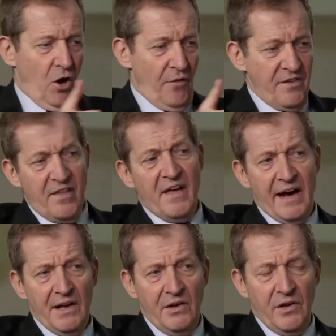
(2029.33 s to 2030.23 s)
On the other
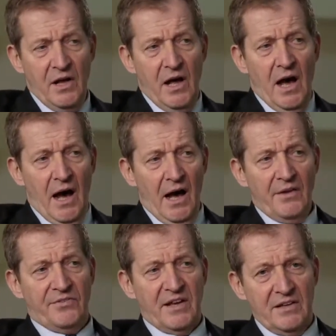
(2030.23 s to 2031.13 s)
hand, I
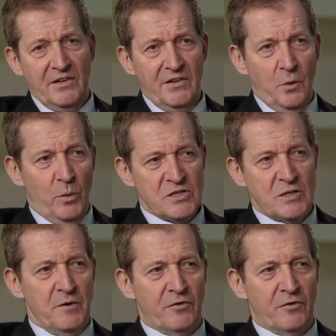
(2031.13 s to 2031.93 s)
think that the wisdom